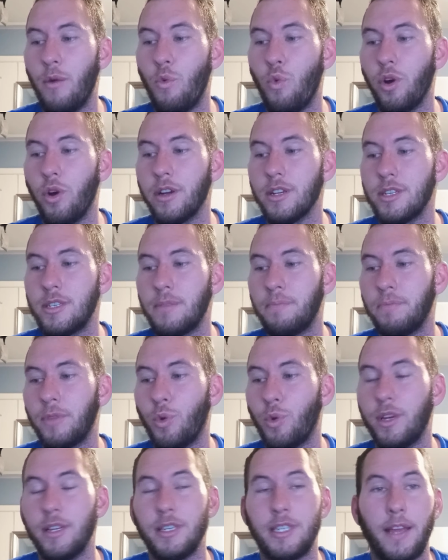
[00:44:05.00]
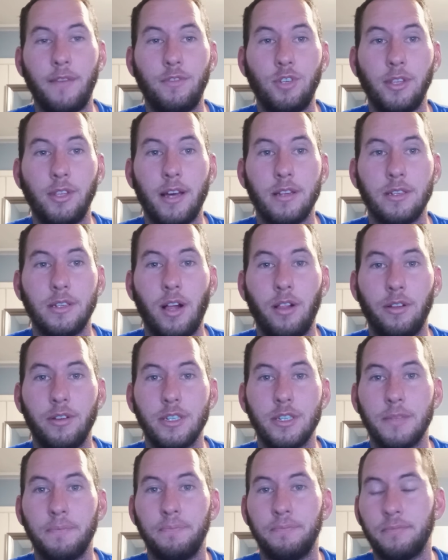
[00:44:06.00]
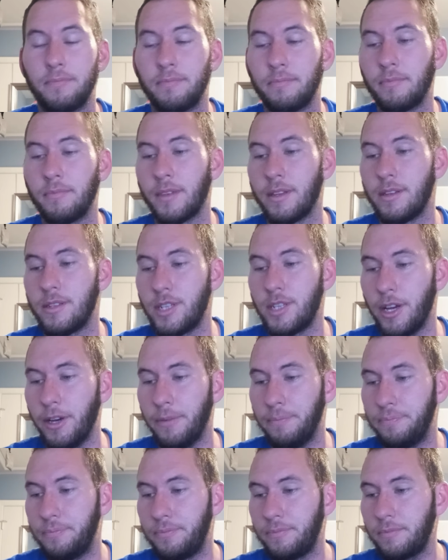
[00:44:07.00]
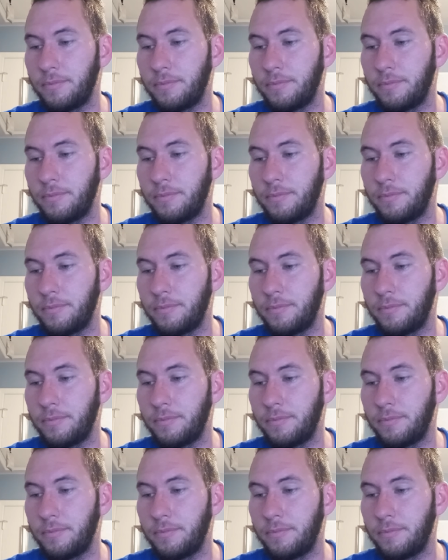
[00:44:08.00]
at worst, would have saved $2,000 so